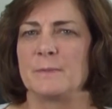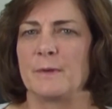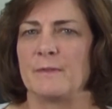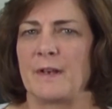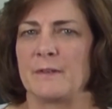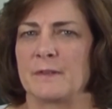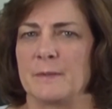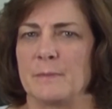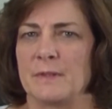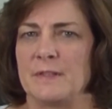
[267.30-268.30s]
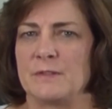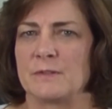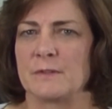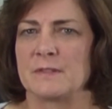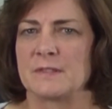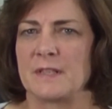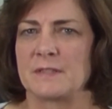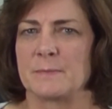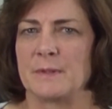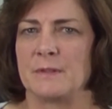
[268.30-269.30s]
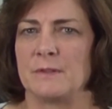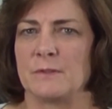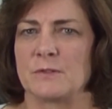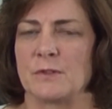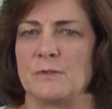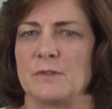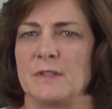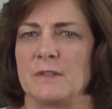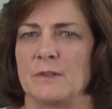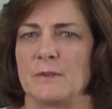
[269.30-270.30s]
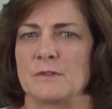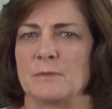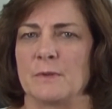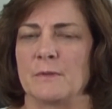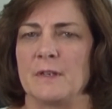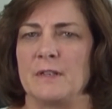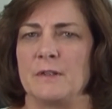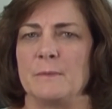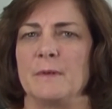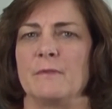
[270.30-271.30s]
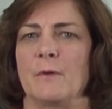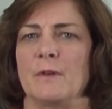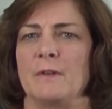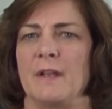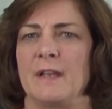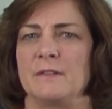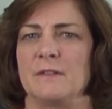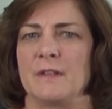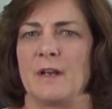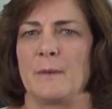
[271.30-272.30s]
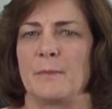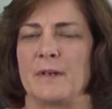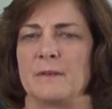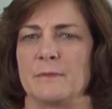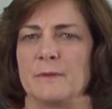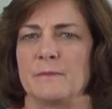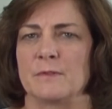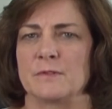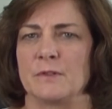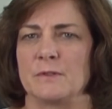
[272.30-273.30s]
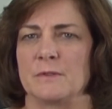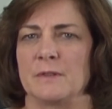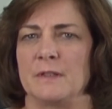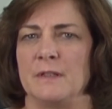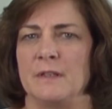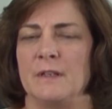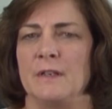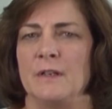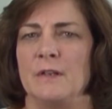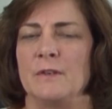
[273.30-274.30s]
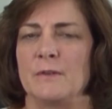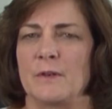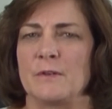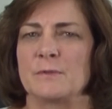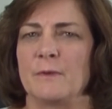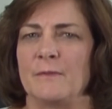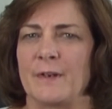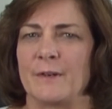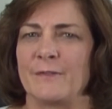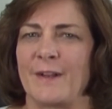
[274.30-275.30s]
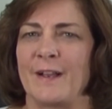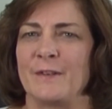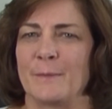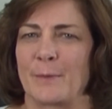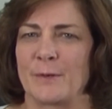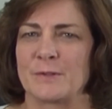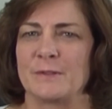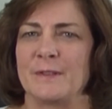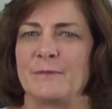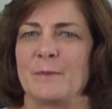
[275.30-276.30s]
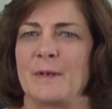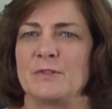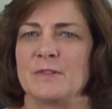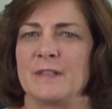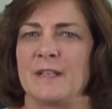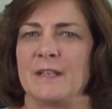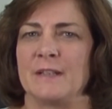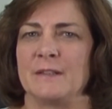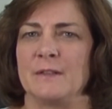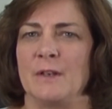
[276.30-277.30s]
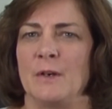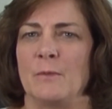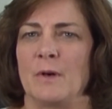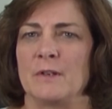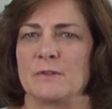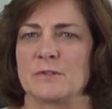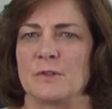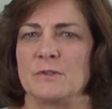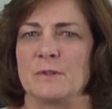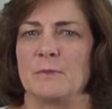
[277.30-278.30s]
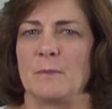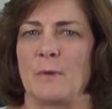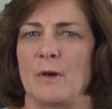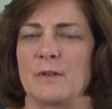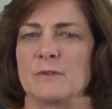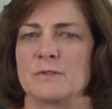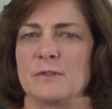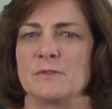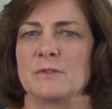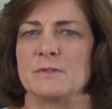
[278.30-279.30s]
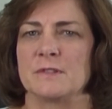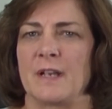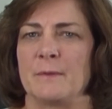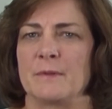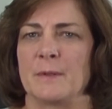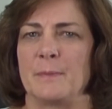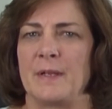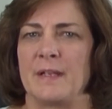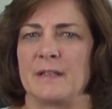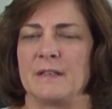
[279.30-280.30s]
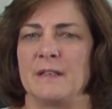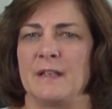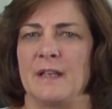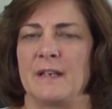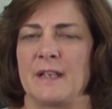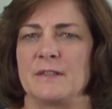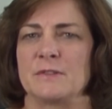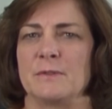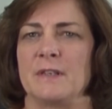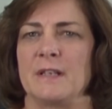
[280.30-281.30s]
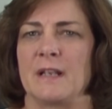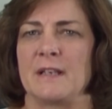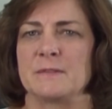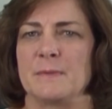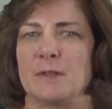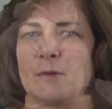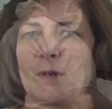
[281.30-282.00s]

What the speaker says: provider completes your assessment, your surgeon and nurse will greet you before you head to the operating room for surgery. Your nurse will verify your personal information again, while your surgeon will mark your surgical site with a pen and answer any last-minute